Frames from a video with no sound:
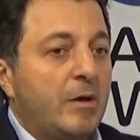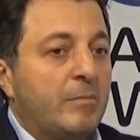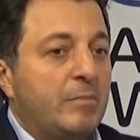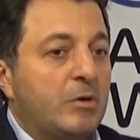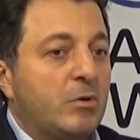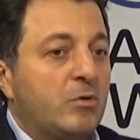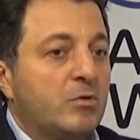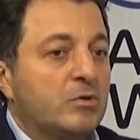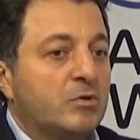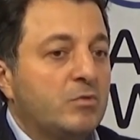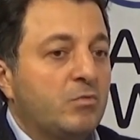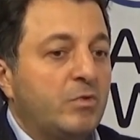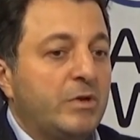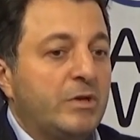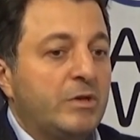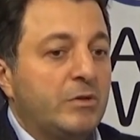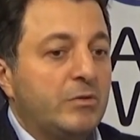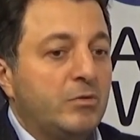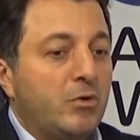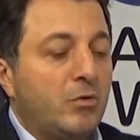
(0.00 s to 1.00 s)
because
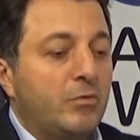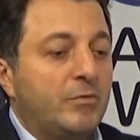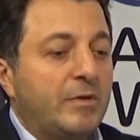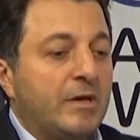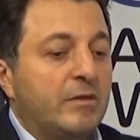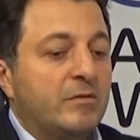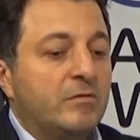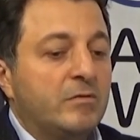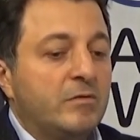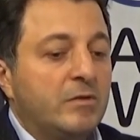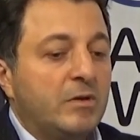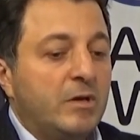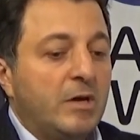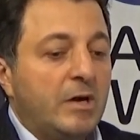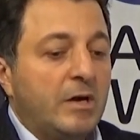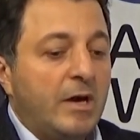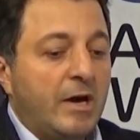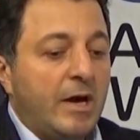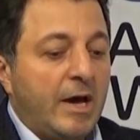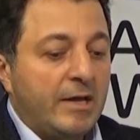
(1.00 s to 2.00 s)
we know that
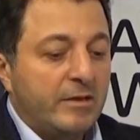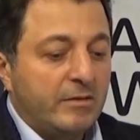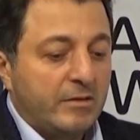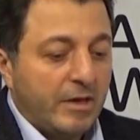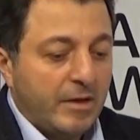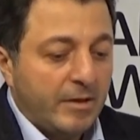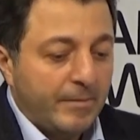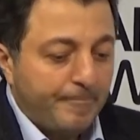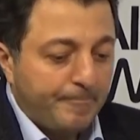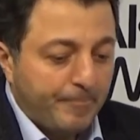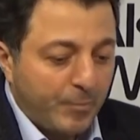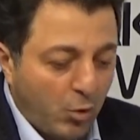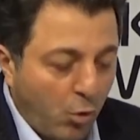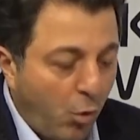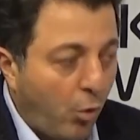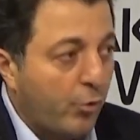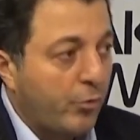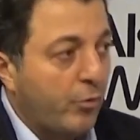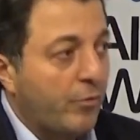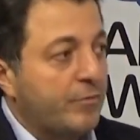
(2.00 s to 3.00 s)
at the
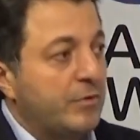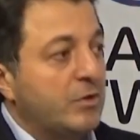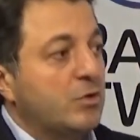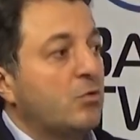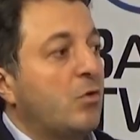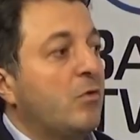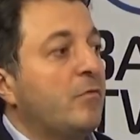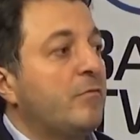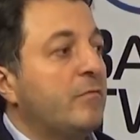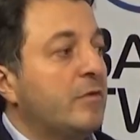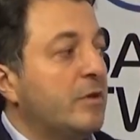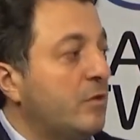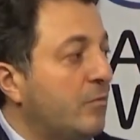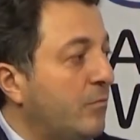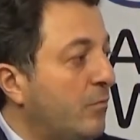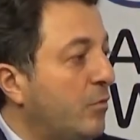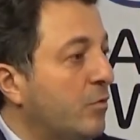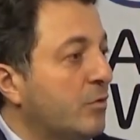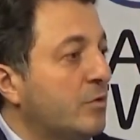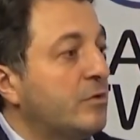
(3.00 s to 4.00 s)
core of this conflict
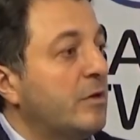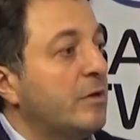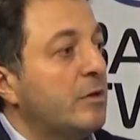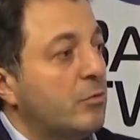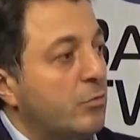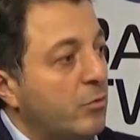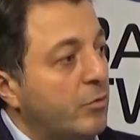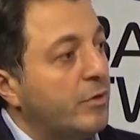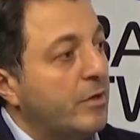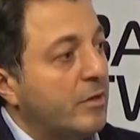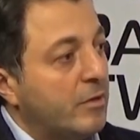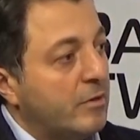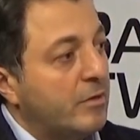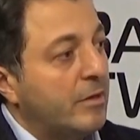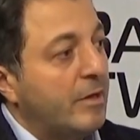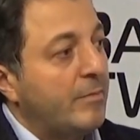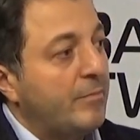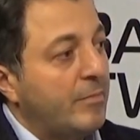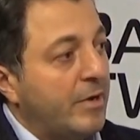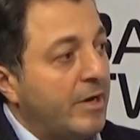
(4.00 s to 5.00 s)
was territorial
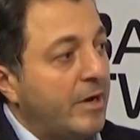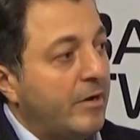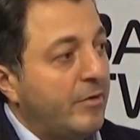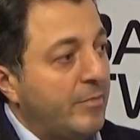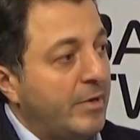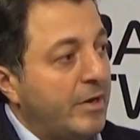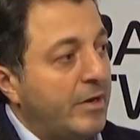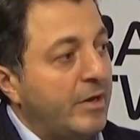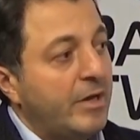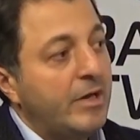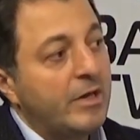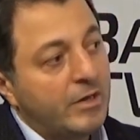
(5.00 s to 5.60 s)
claim by Armenia